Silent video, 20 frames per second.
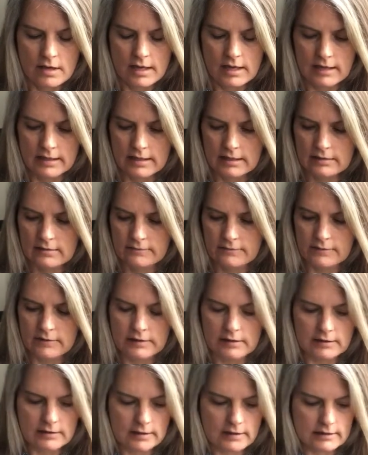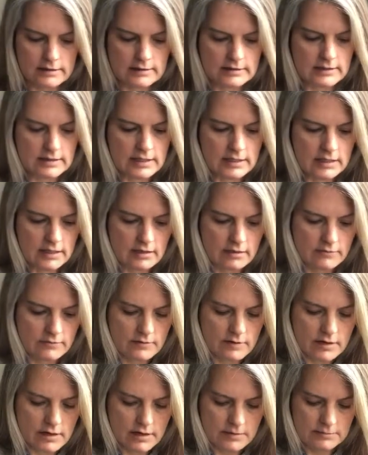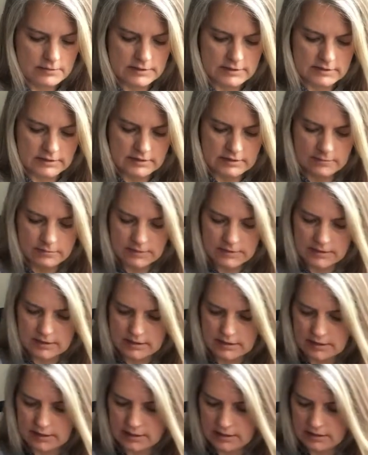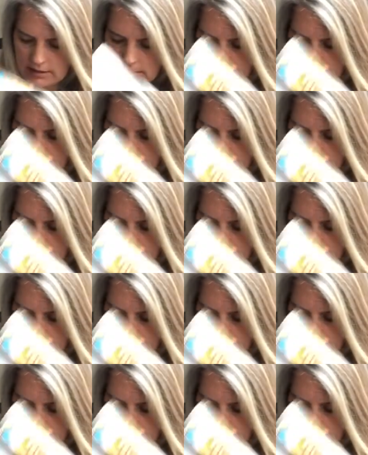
And I get the feeling like this King of Cups is somebody that